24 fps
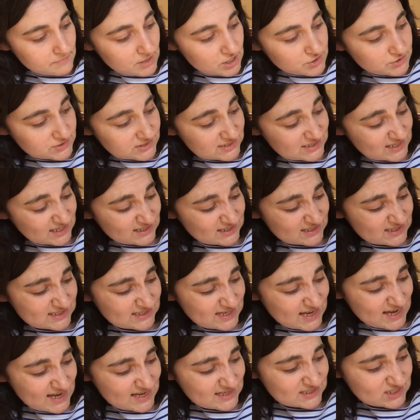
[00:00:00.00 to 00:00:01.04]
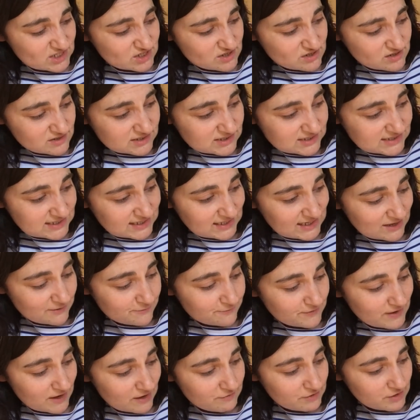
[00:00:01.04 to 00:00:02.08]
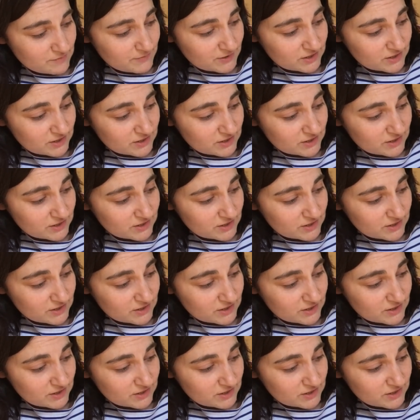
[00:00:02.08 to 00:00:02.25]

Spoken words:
Moses had a sad heart as he left Pharaoh